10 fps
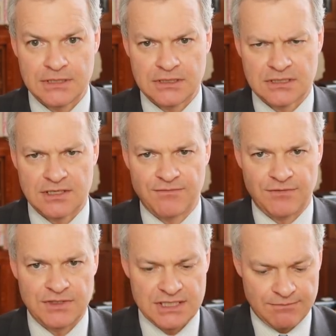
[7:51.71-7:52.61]
He does get
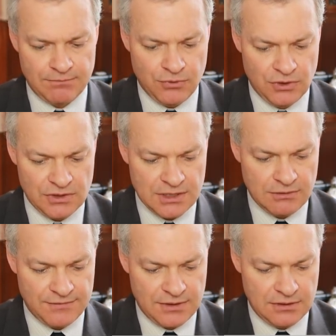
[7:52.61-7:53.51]
57 points,
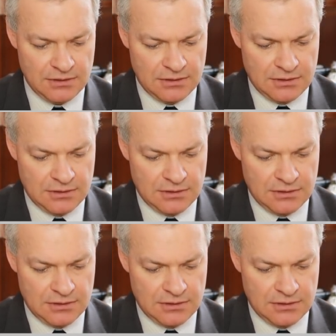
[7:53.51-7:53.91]
however.